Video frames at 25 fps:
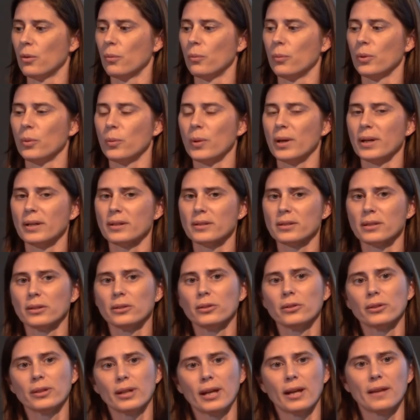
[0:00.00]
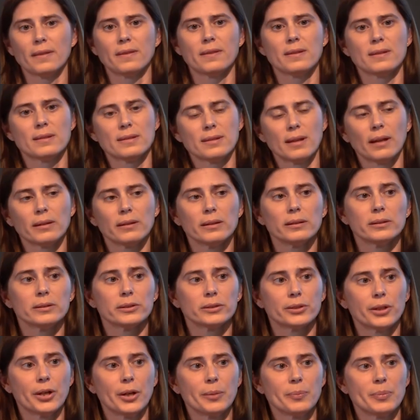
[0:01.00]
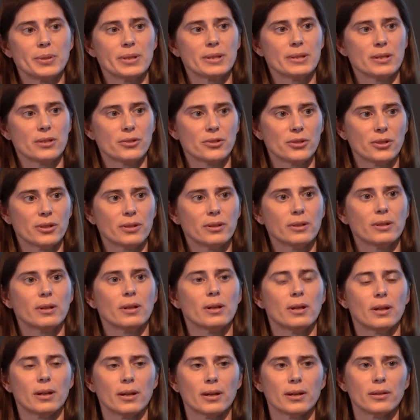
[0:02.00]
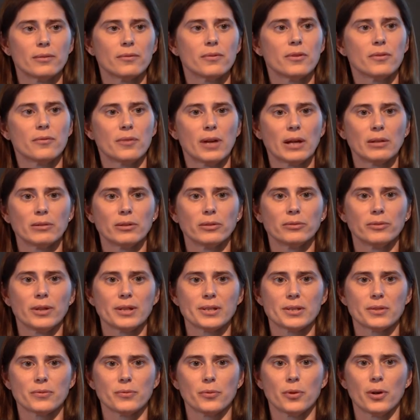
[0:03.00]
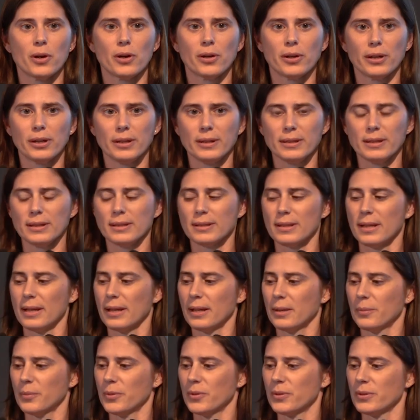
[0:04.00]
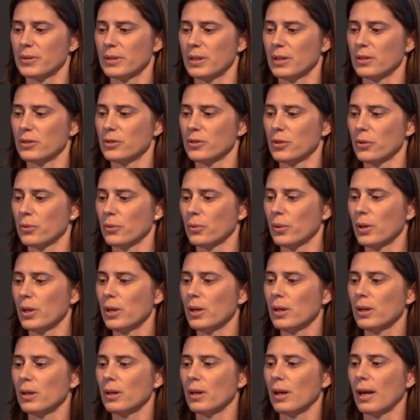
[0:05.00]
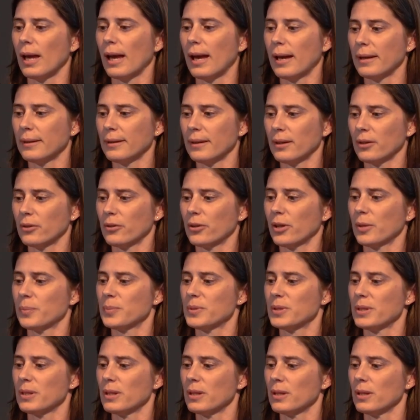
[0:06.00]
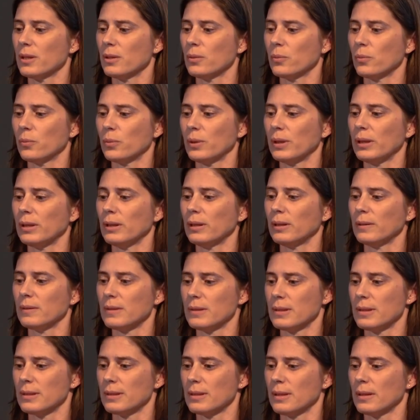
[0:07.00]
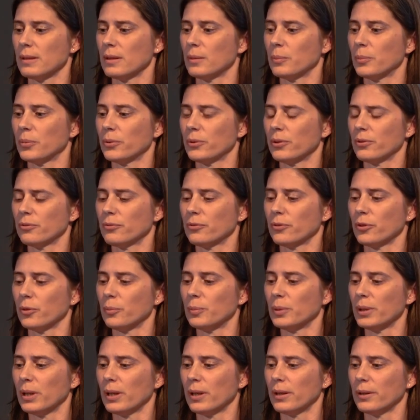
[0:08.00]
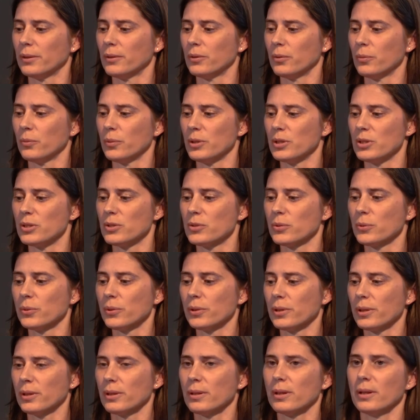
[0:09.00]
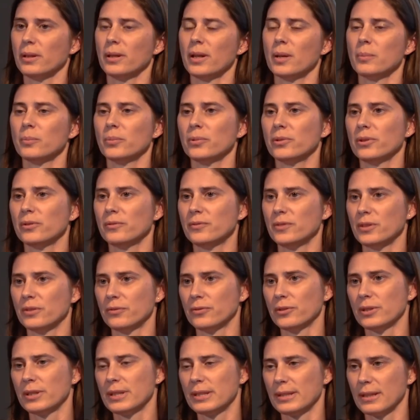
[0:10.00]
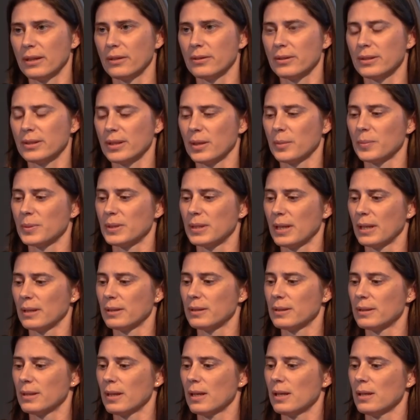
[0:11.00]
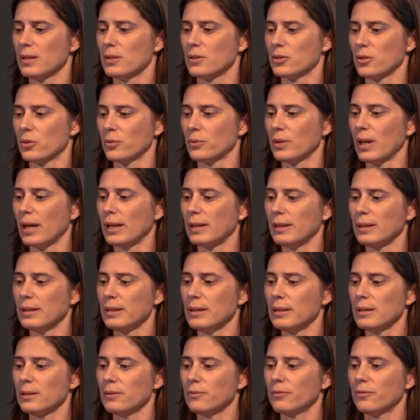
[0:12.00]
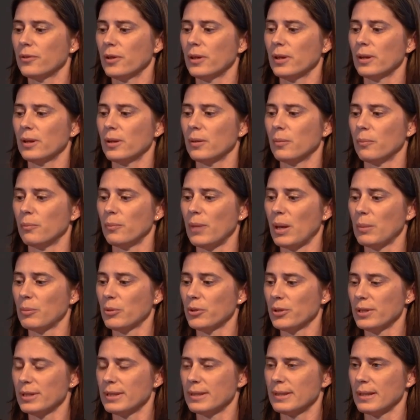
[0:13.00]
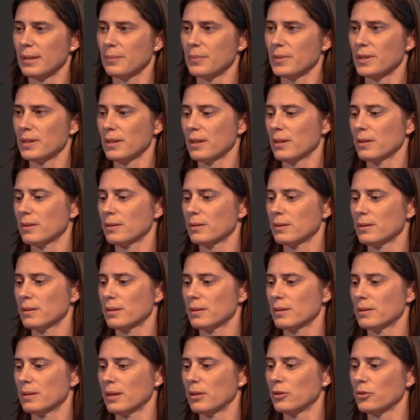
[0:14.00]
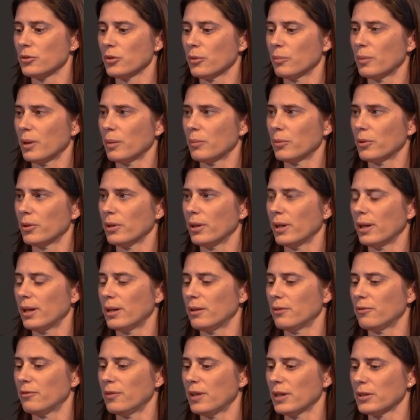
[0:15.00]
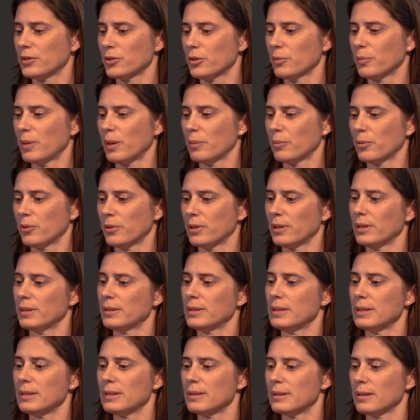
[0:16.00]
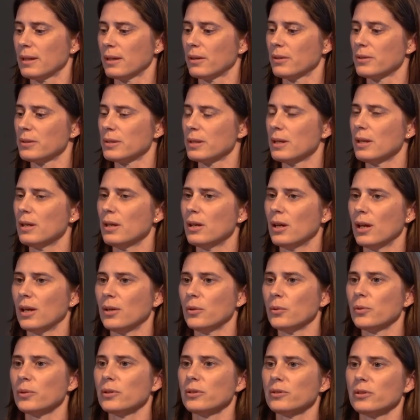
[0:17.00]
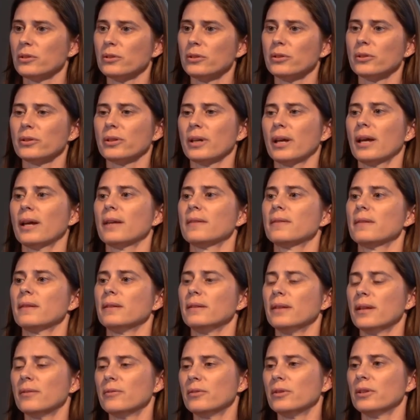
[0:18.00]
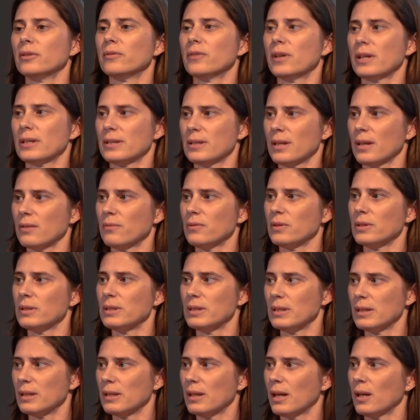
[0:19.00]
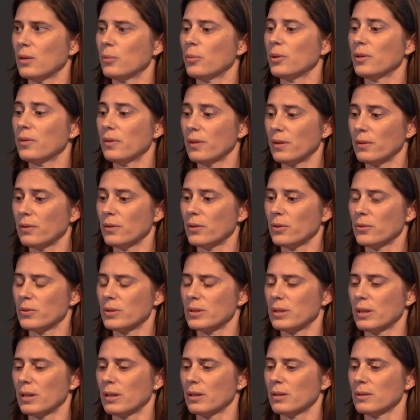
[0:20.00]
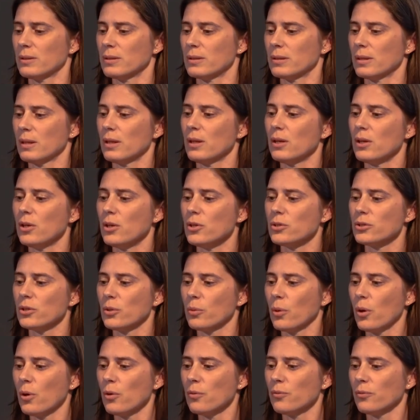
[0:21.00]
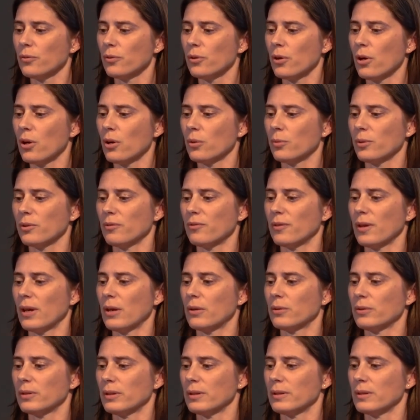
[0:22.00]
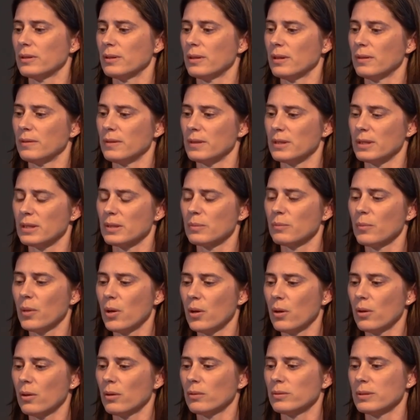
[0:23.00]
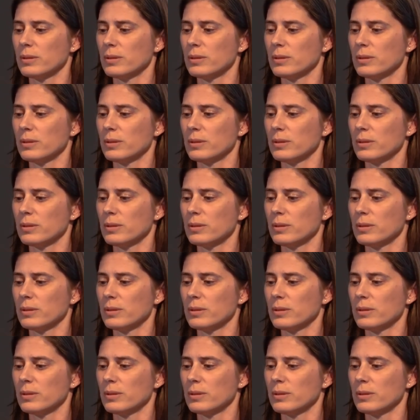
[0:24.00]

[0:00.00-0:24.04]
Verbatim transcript: We wanted to look at the cellular composition of the viral reservoir in these animals, and so at necropsy, we, this is in the peripheral blood, we sorted a number of different cell subsets, so naive, memory stem cells, central memory, and effector memory T cells in order to look at the level of S I V D N A within those cells. So overall, we found in, in this small